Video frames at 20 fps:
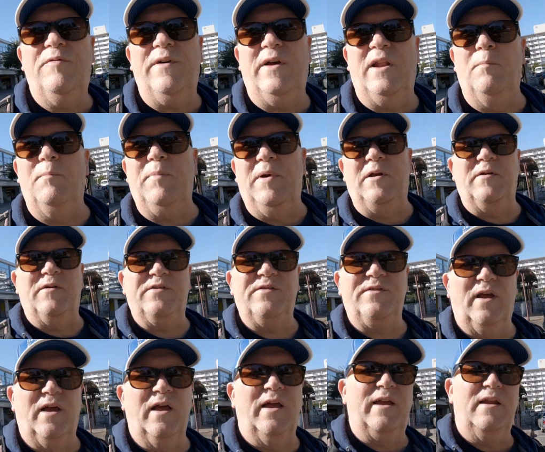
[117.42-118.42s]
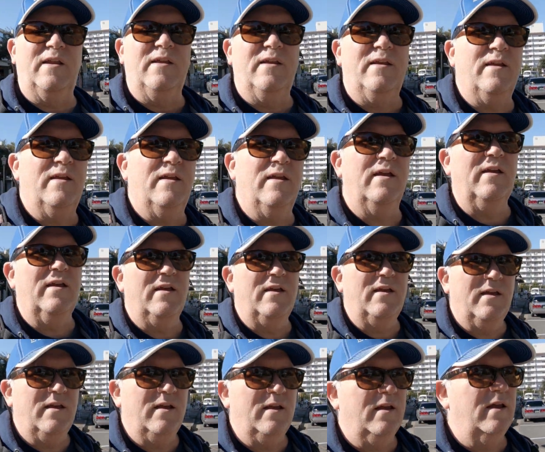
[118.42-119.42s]
better sign
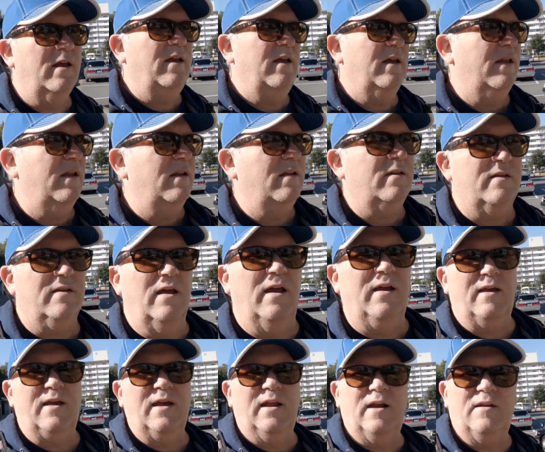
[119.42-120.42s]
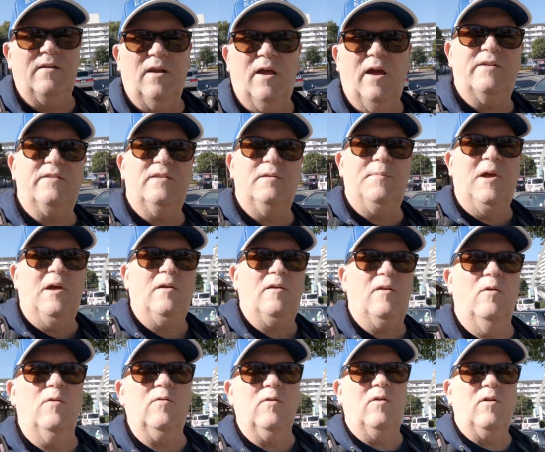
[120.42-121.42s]
that kind of talks about
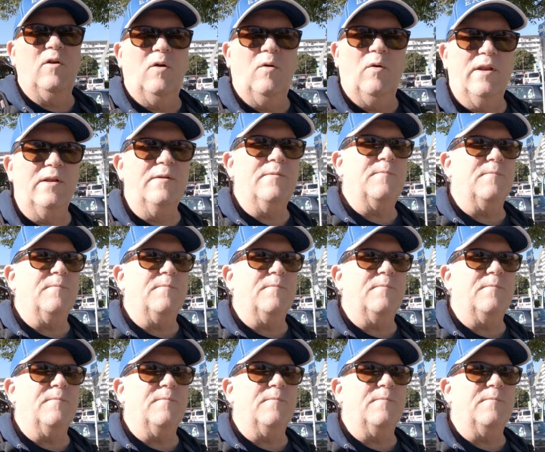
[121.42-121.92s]
Kokukoen.